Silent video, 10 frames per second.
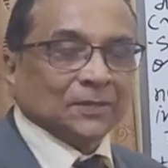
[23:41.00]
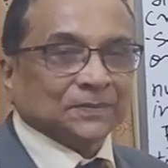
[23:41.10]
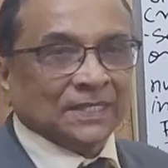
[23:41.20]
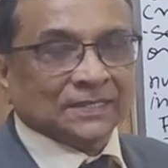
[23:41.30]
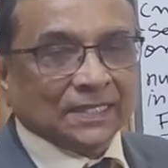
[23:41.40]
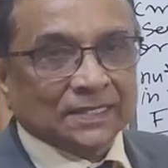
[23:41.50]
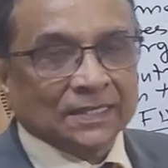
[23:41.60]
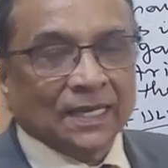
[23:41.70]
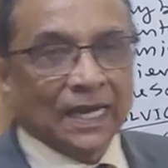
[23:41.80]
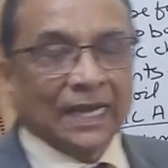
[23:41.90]

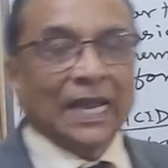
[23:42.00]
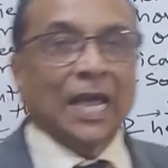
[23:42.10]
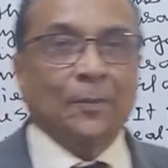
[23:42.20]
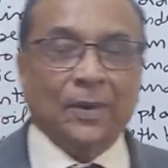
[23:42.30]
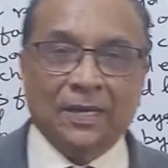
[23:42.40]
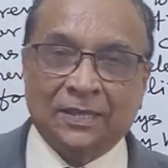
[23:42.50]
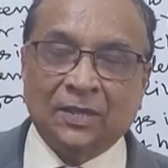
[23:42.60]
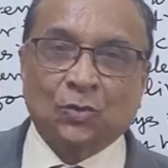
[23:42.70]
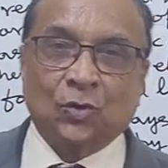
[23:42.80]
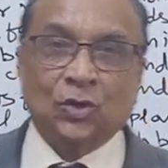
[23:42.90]
substances, and I have
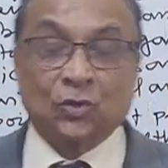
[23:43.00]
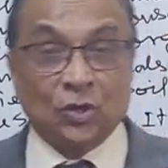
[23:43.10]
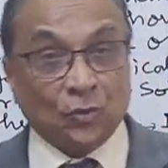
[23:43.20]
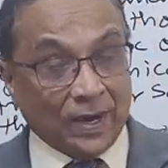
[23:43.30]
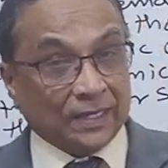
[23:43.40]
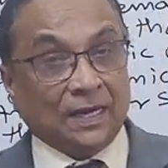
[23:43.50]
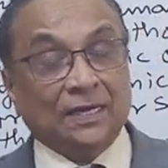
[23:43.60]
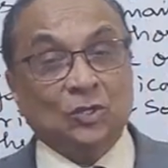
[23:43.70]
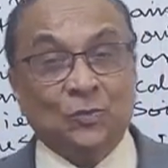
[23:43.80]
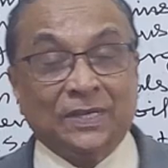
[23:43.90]
already told you that what
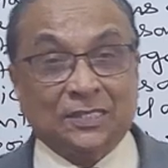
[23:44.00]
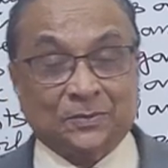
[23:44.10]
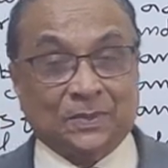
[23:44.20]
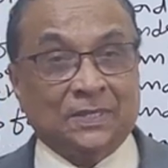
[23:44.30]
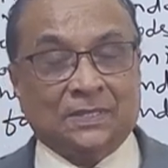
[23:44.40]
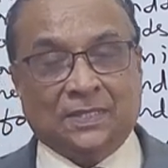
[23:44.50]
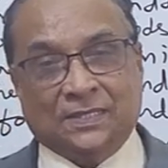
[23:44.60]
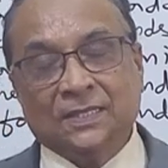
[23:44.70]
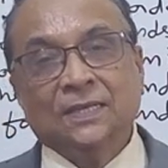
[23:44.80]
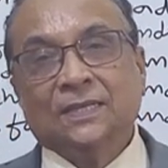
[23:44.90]
are humic
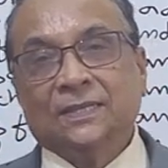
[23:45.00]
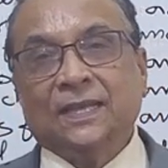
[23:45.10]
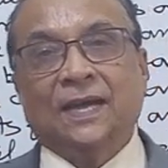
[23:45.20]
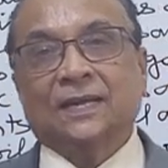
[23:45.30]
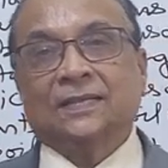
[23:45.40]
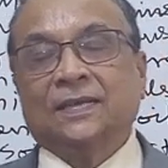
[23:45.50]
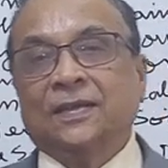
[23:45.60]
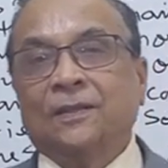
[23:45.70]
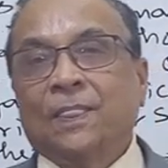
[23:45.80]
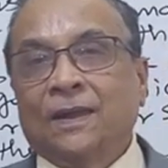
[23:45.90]
substances. They are
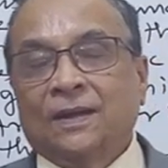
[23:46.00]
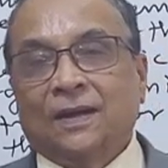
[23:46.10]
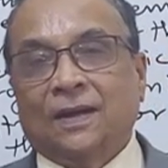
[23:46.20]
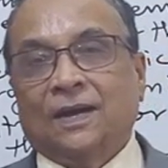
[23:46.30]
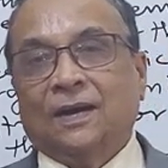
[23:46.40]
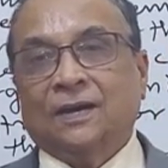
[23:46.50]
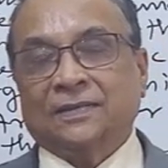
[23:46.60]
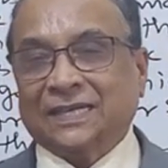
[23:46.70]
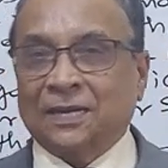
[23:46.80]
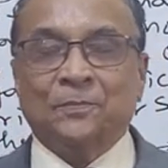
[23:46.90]
the
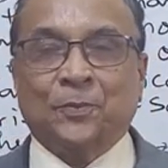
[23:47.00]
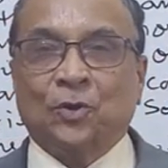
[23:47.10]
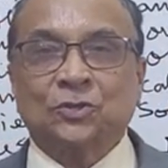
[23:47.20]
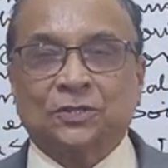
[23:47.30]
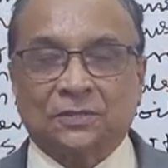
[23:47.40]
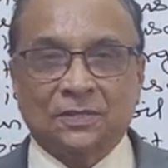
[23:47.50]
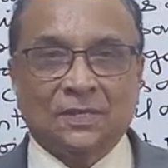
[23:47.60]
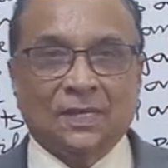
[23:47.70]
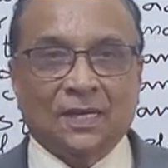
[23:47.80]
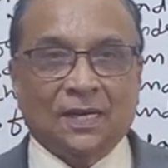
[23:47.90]
decomposed
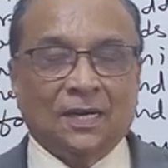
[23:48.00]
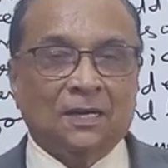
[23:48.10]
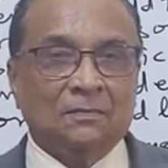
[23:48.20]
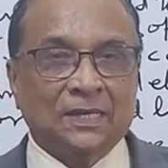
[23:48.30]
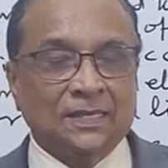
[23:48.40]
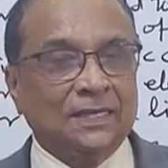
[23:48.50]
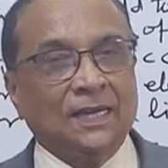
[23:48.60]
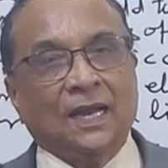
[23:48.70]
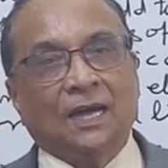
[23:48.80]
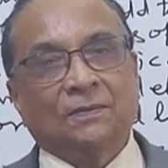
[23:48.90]

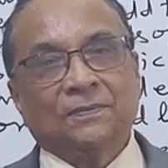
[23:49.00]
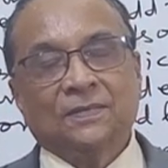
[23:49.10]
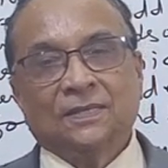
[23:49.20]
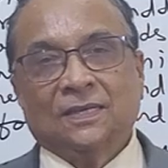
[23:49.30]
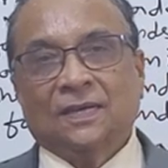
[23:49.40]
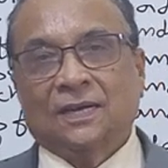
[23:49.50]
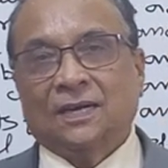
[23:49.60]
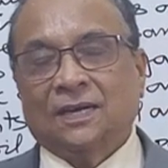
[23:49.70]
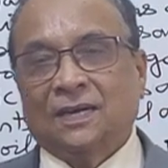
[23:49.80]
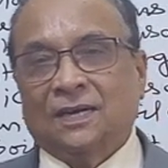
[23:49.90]
material
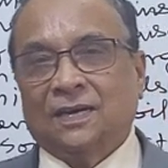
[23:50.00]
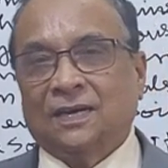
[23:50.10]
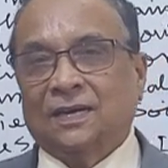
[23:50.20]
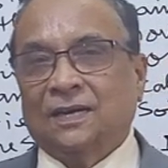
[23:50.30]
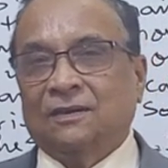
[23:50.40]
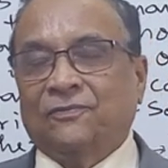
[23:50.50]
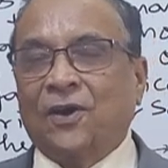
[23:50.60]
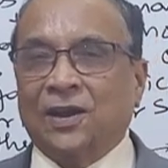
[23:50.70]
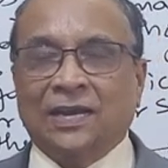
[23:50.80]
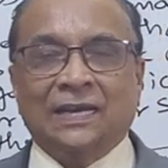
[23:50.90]
of
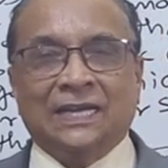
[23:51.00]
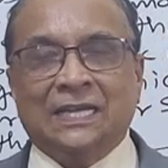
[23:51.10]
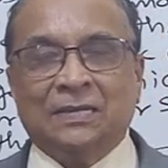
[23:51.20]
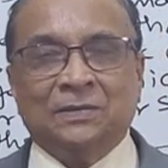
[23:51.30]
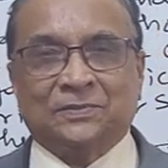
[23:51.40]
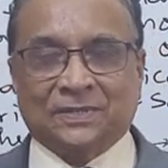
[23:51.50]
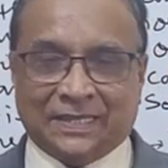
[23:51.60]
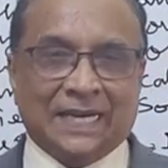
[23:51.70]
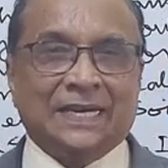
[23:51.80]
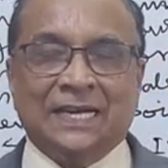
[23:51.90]
fallen leaves,
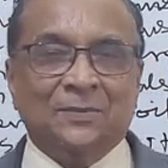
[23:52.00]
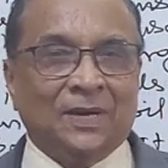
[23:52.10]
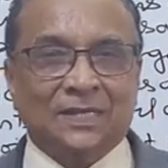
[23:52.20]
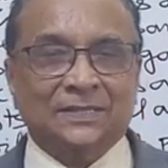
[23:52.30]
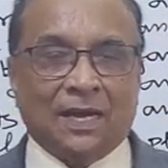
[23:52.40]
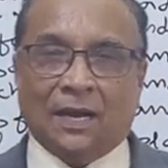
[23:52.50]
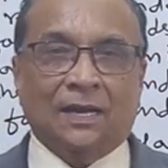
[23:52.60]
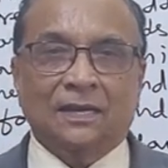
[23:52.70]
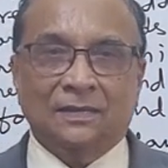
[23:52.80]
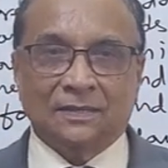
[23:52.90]
dead animals
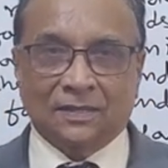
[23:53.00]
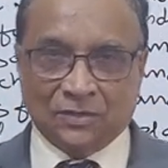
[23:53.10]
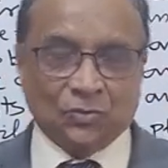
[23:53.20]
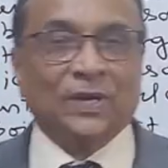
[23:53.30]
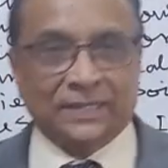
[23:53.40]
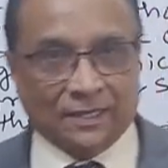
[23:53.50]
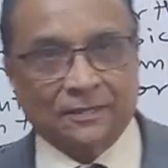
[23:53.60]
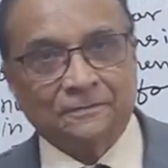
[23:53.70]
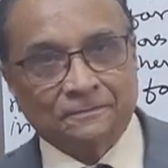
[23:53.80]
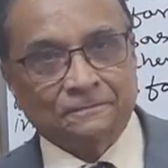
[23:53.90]
all together.